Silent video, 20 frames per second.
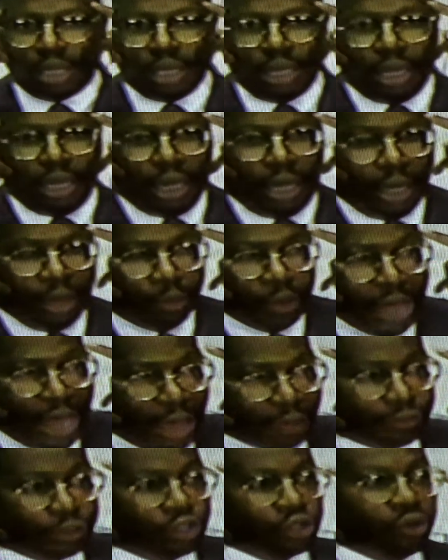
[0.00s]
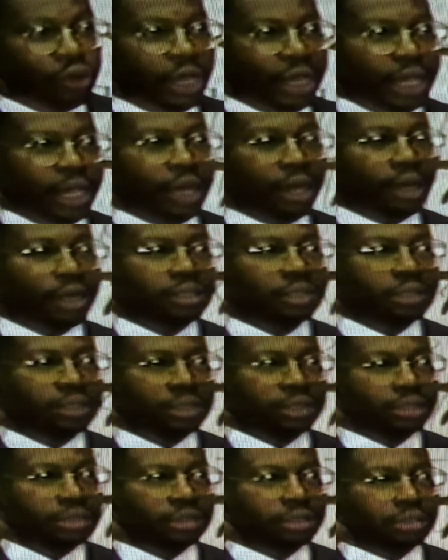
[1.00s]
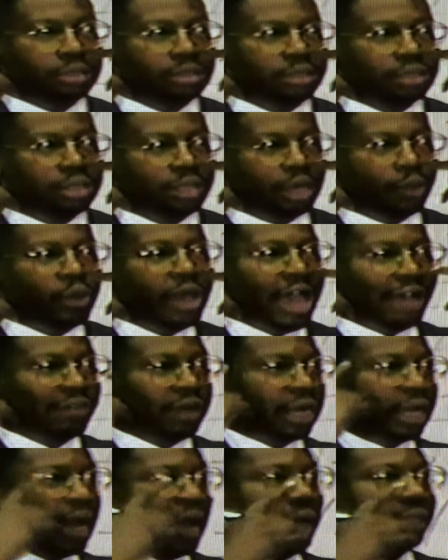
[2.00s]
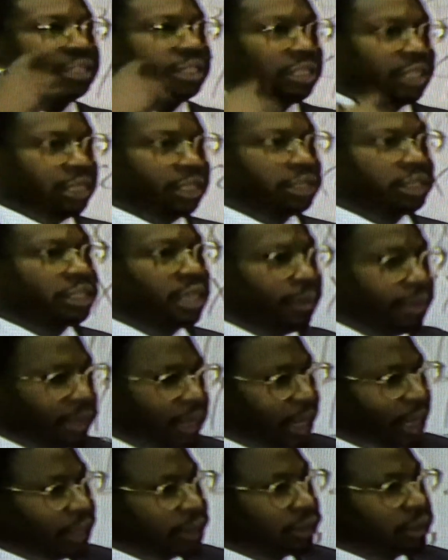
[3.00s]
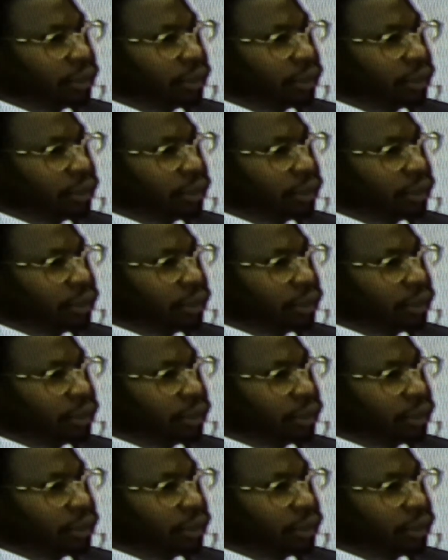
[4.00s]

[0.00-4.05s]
And we have 2 ears, and we have a conscious and a subconscious.